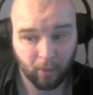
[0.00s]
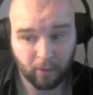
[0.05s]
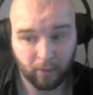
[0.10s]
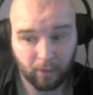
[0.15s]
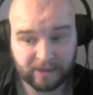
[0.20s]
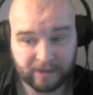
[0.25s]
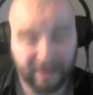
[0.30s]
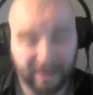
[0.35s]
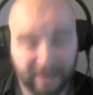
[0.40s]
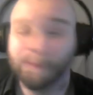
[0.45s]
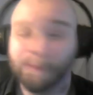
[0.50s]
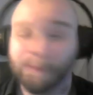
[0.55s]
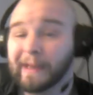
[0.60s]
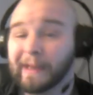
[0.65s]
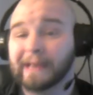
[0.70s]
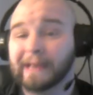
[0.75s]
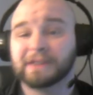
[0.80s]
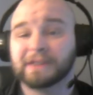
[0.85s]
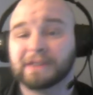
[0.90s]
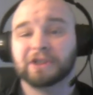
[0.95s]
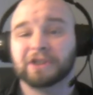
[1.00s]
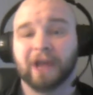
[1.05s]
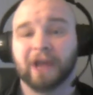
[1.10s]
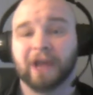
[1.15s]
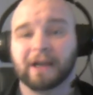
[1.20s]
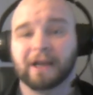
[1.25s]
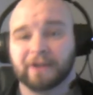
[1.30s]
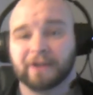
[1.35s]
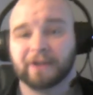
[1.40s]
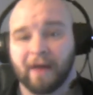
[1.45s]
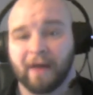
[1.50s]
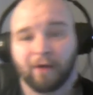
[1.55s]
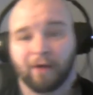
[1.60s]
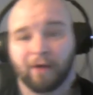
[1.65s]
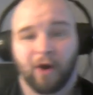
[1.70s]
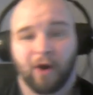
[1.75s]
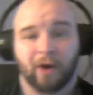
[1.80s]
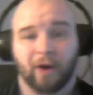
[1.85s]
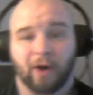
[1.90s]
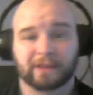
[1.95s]
something needs to change in that
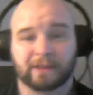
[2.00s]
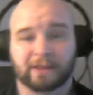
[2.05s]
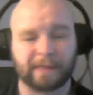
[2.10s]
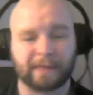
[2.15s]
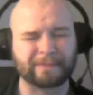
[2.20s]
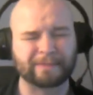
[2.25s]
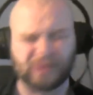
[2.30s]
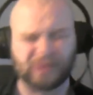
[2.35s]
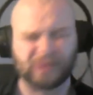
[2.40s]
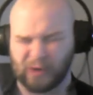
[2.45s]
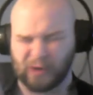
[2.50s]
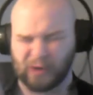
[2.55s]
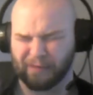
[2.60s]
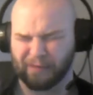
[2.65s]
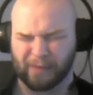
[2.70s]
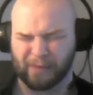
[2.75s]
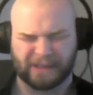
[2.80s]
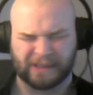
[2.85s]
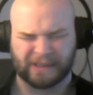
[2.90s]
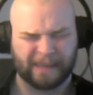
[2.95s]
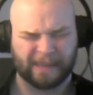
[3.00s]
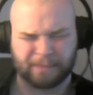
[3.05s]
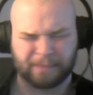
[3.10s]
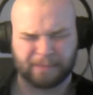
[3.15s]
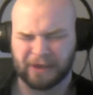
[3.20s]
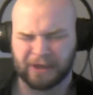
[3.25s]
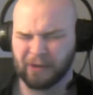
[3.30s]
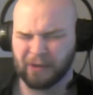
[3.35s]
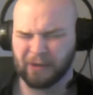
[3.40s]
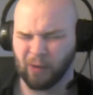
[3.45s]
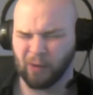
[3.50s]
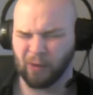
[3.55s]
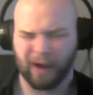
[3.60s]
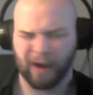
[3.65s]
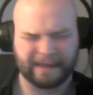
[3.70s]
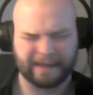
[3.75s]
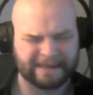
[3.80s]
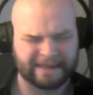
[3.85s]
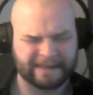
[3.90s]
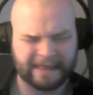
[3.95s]
regard. Some sort of perception or
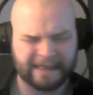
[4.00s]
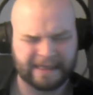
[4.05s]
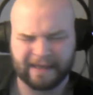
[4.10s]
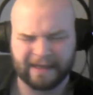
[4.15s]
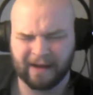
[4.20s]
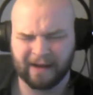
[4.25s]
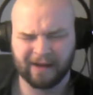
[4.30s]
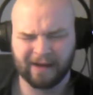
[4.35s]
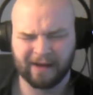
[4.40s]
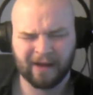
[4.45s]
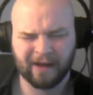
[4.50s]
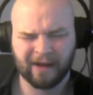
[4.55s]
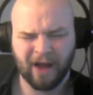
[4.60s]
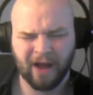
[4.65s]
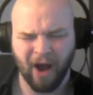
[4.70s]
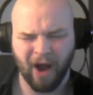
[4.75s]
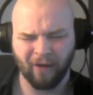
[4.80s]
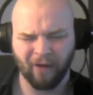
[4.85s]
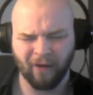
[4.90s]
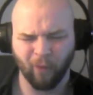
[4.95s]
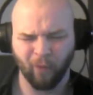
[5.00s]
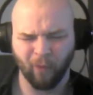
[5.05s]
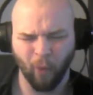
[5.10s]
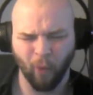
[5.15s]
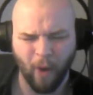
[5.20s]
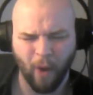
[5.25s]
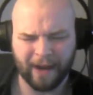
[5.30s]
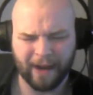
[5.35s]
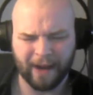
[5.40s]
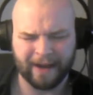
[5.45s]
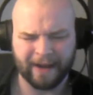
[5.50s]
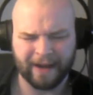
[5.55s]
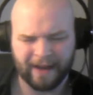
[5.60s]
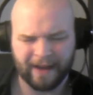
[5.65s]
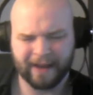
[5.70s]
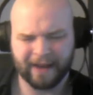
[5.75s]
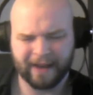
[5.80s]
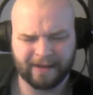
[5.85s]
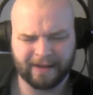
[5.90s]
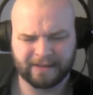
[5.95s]
idea of what it
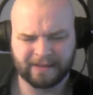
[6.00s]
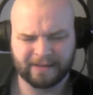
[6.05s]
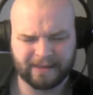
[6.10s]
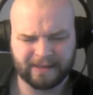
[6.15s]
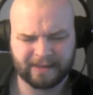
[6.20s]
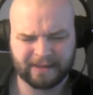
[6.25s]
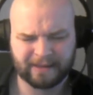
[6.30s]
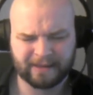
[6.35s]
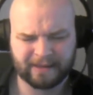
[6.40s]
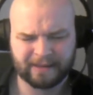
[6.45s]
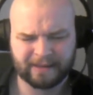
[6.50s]
is